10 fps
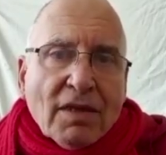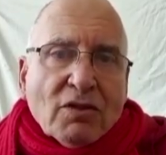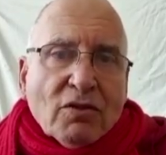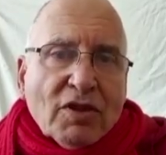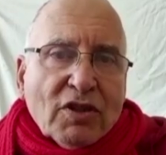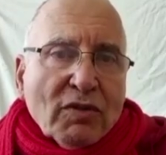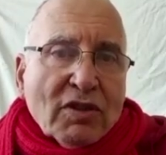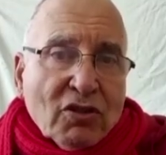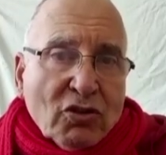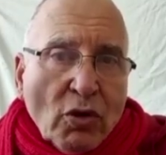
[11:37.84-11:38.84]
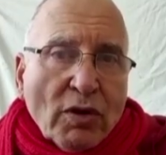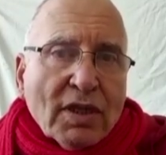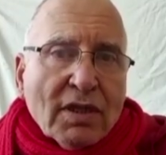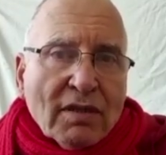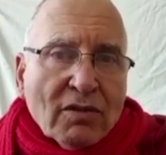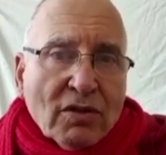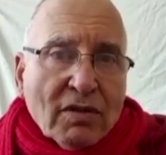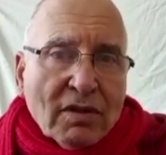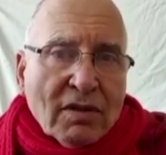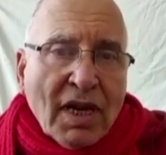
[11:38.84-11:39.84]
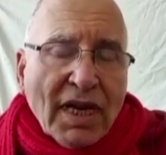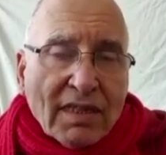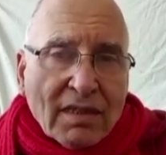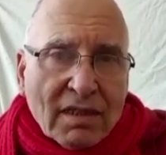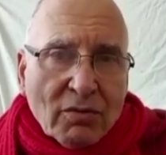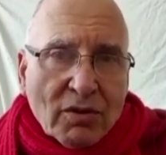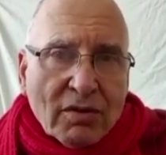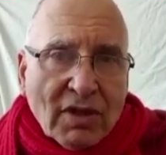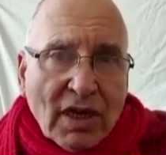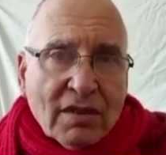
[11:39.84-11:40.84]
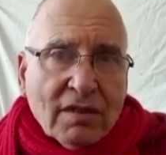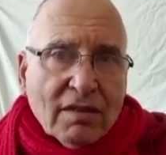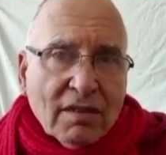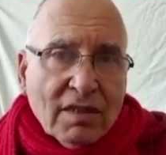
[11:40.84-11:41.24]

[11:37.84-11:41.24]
So first of all, the story is not that clear that he was just